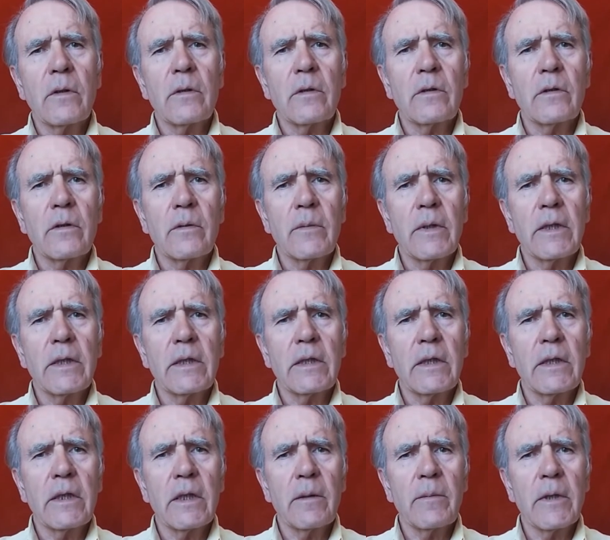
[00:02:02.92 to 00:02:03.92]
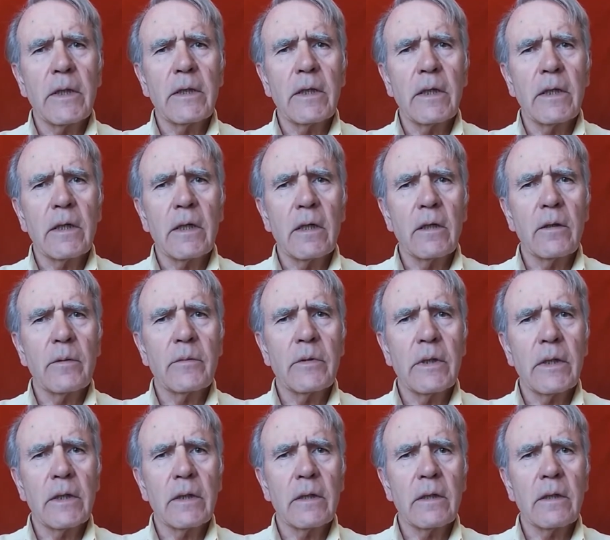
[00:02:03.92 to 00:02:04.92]
draw the mathematical
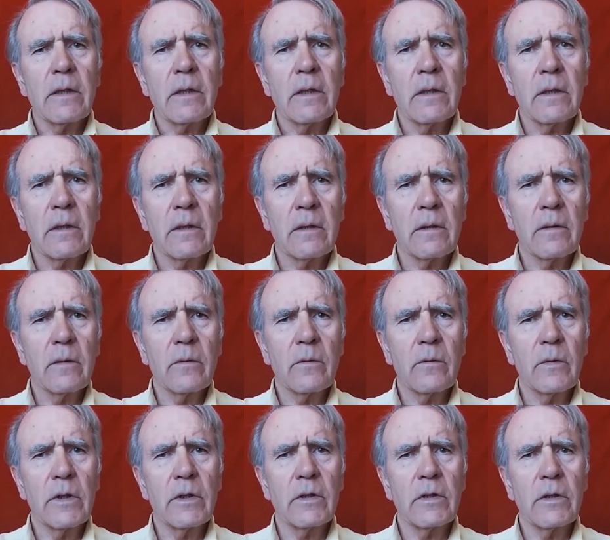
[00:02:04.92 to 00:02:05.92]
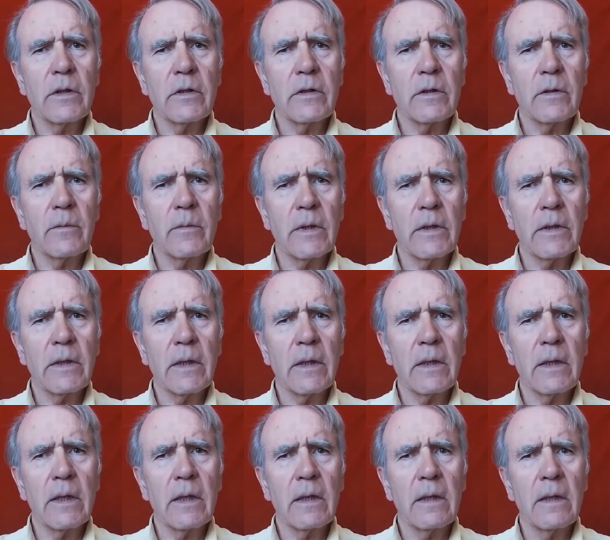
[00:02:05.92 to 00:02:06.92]
object, which is
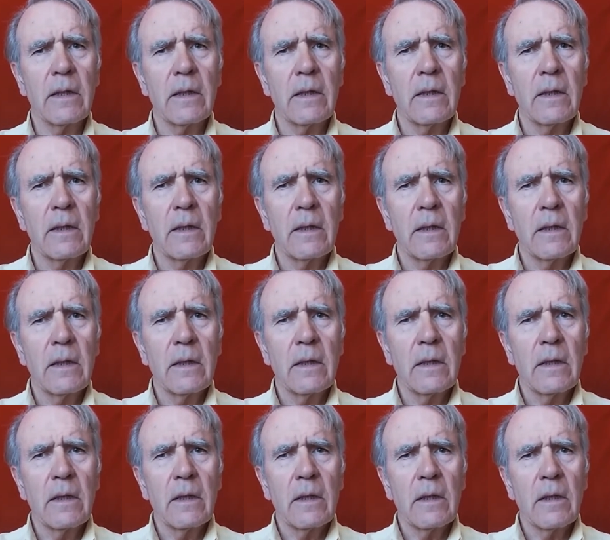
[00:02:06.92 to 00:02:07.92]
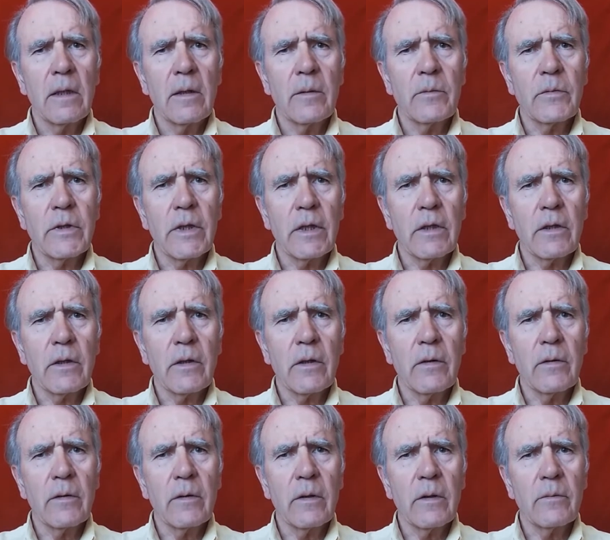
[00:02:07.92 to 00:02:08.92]
immaterial, object
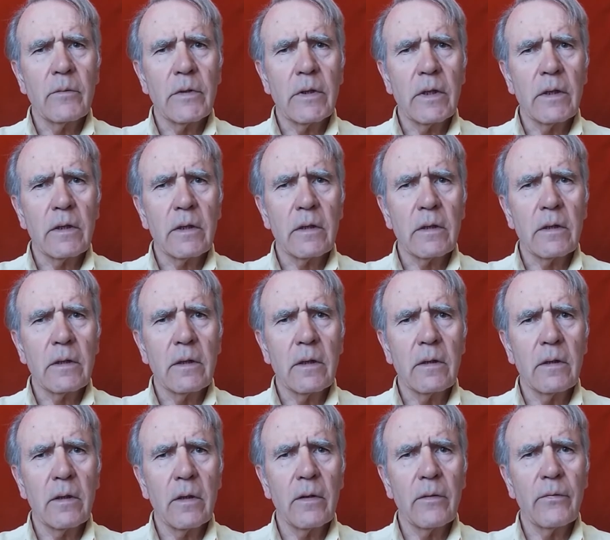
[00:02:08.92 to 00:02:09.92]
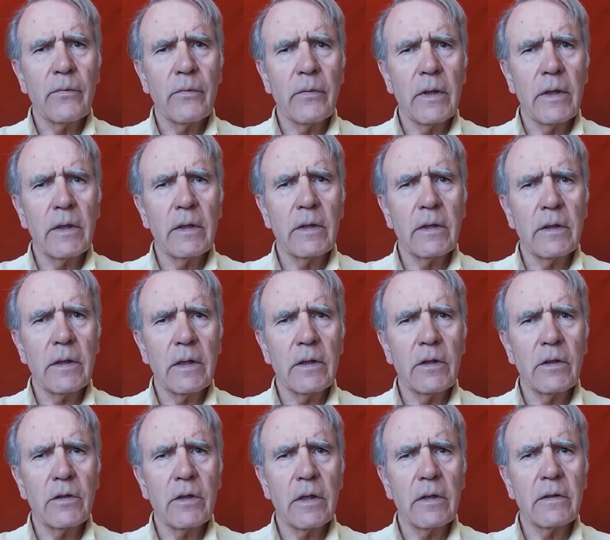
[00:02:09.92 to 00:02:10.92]
of
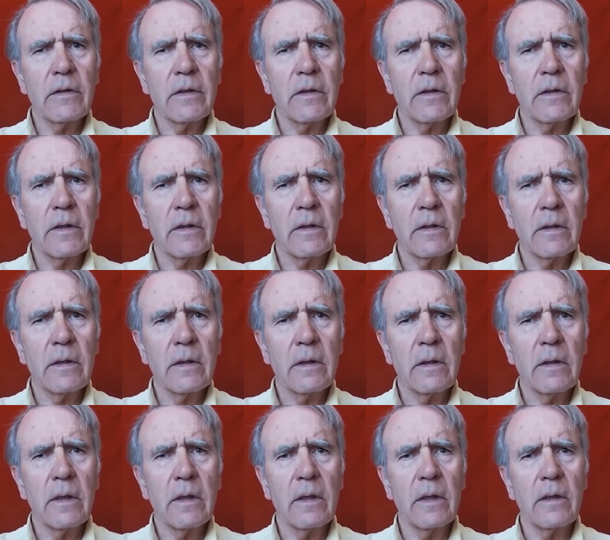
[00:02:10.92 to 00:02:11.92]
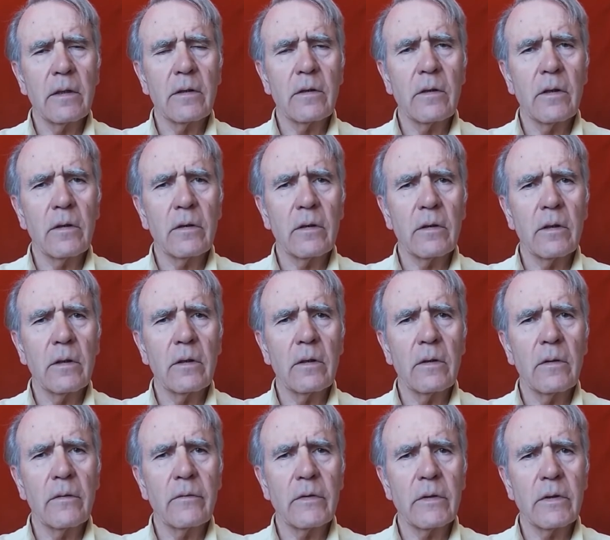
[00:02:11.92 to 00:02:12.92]
intelligence and not
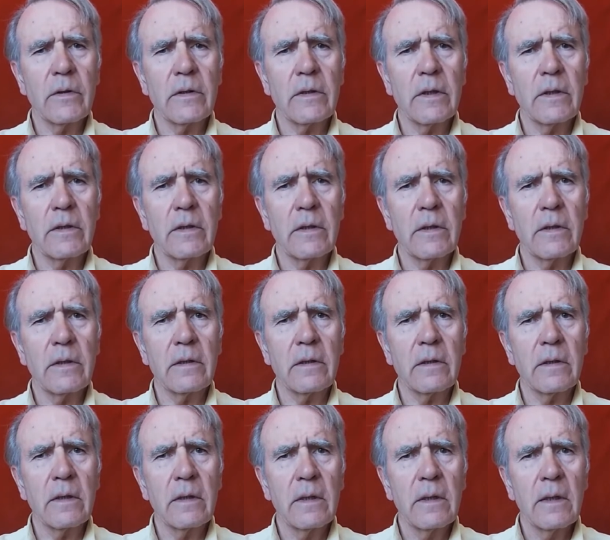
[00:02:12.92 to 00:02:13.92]
of the senses,